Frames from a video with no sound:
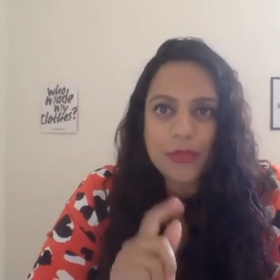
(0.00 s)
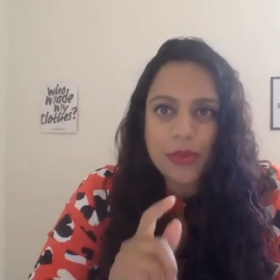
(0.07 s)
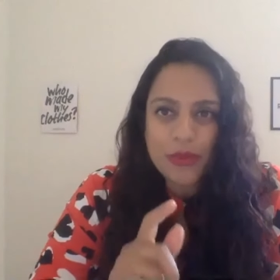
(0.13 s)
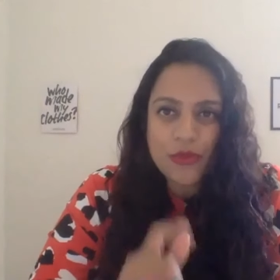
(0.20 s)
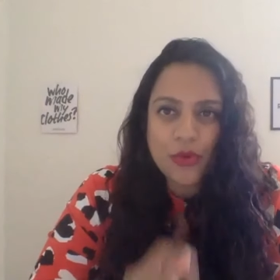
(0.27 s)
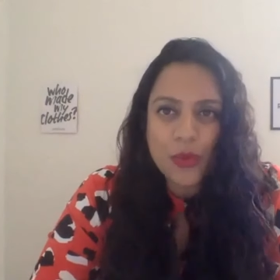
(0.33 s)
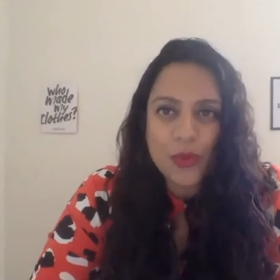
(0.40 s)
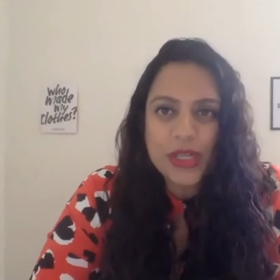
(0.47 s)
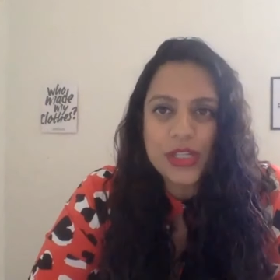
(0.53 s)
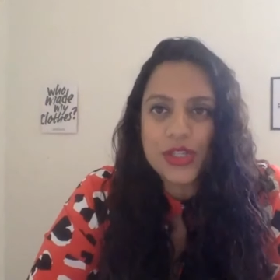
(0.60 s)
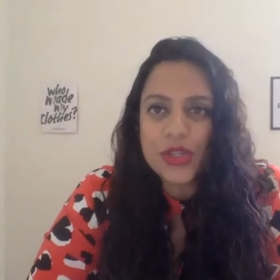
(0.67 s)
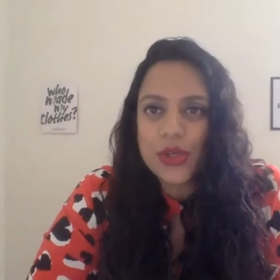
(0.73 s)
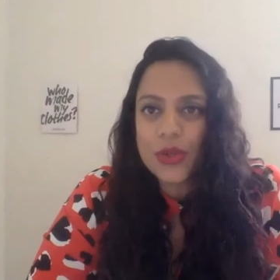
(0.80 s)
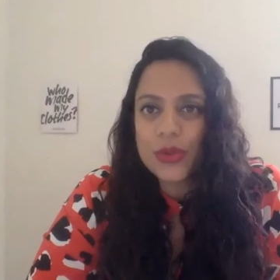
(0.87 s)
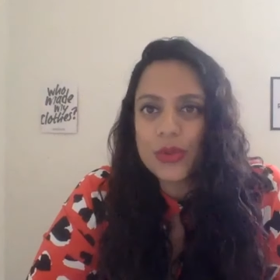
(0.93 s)
But before we
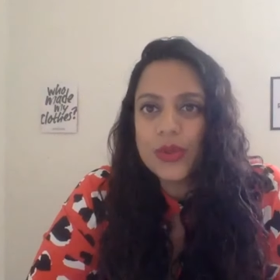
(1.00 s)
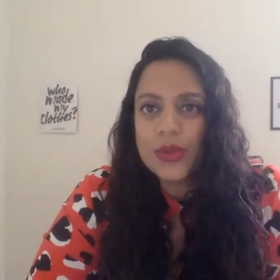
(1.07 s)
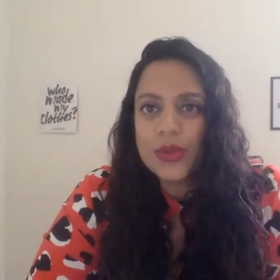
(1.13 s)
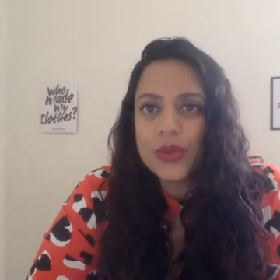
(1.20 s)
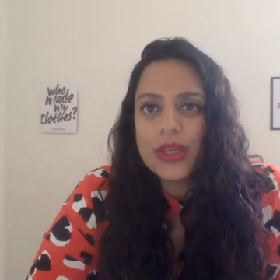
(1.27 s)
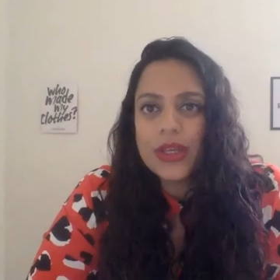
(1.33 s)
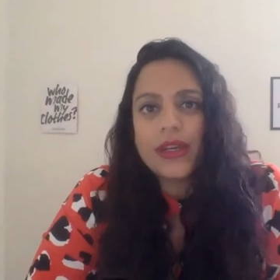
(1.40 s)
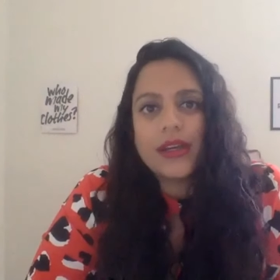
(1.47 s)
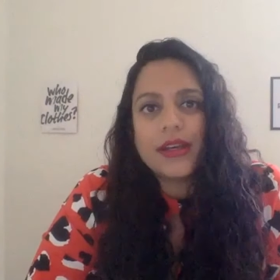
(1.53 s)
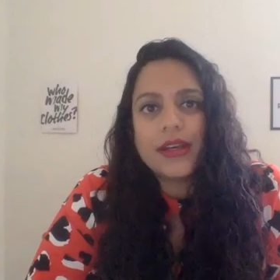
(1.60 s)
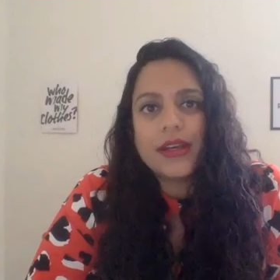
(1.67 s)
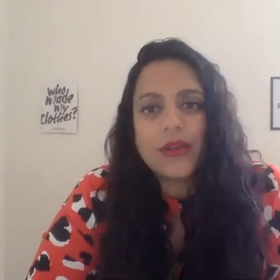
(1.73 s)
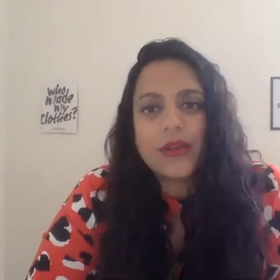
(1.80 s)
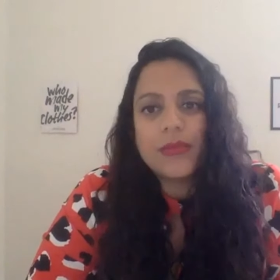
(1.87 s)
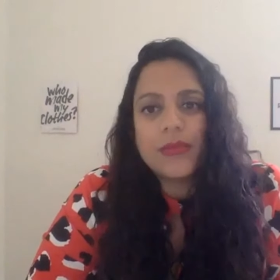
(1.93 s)
do,
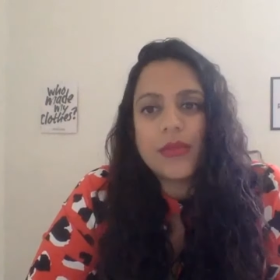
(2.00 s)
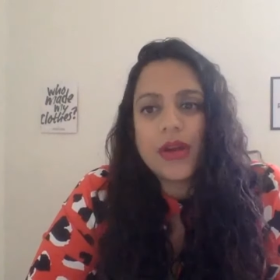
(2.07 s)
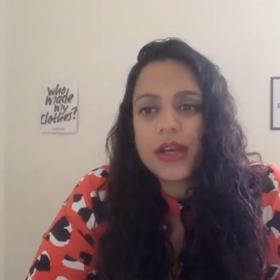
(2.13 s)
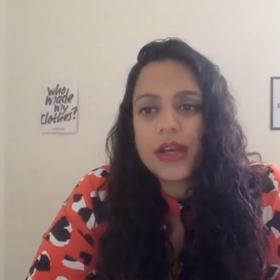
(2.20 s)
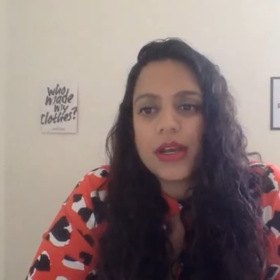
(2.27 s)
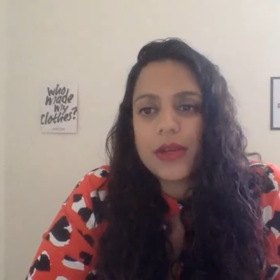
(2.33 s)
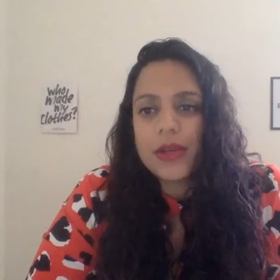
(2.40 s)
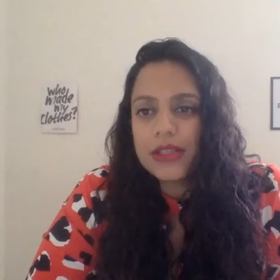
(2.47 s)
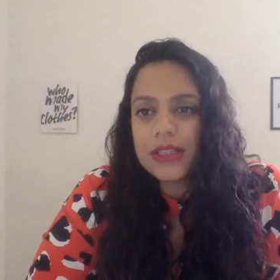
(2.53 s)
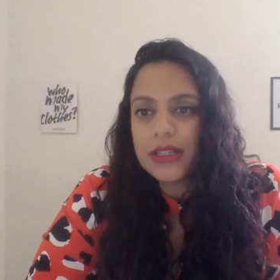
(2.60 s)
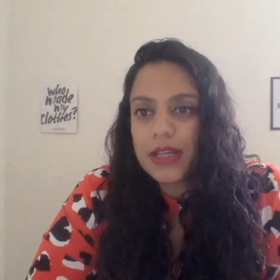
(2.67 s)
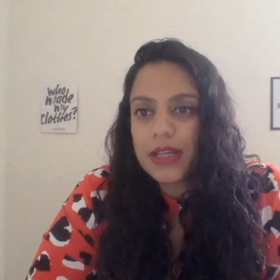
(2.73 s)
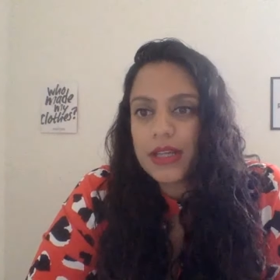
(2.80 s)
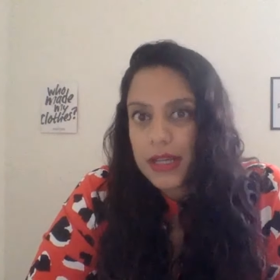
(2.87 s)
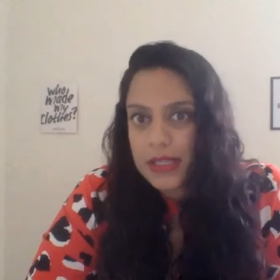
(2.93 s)
I want
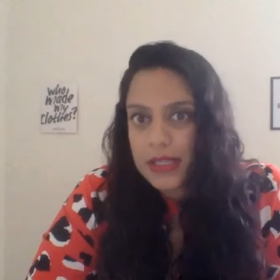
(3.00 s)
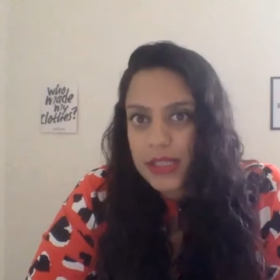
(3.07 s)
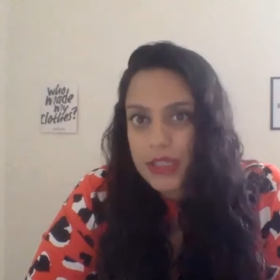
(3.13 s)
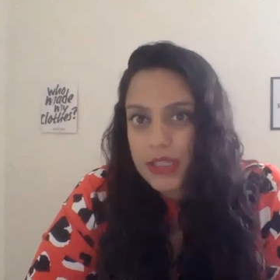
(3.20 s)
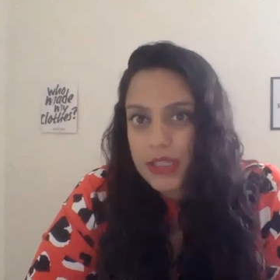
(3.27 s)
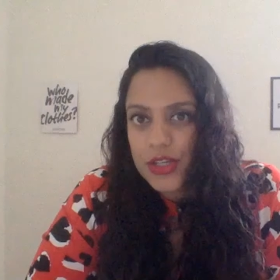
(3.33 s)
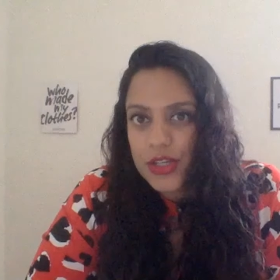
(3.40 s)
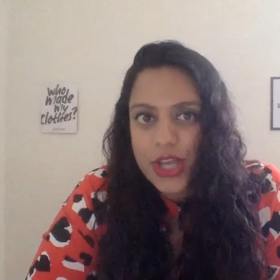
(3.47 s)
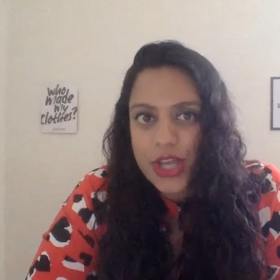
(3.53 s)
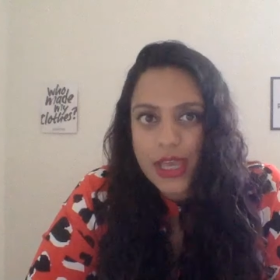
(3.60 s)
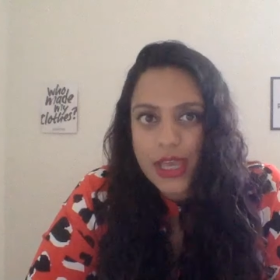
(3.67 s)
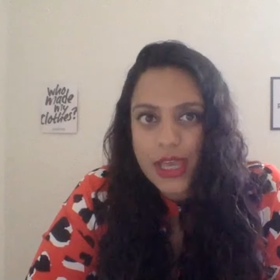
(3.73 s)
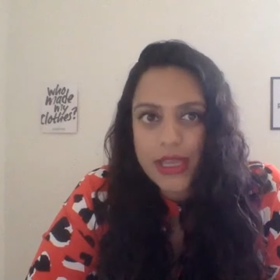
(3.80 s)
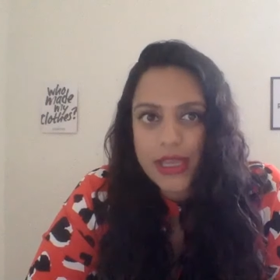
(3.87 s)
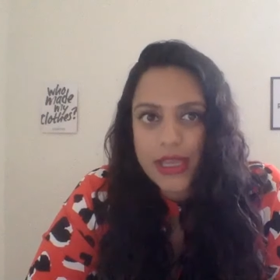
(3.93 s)
Gijs to
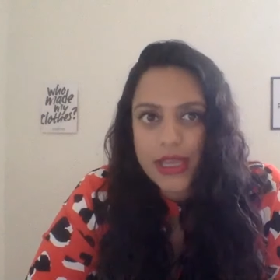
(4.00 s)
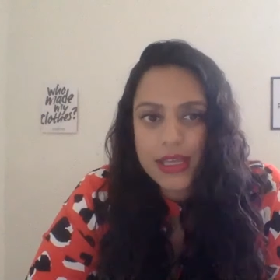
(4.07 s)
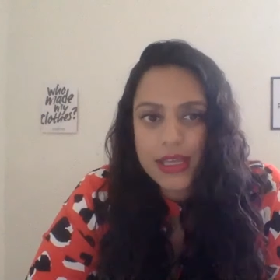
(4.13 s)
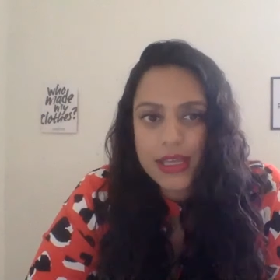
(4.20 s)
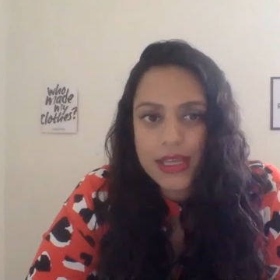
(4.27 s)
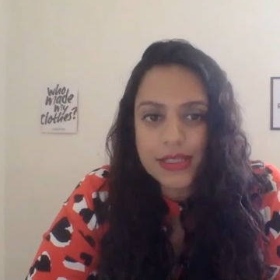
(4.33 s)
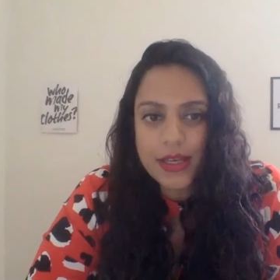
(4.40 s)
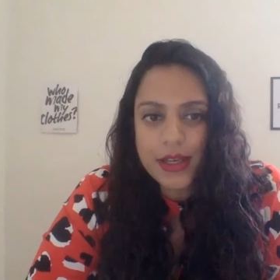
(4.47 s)
share his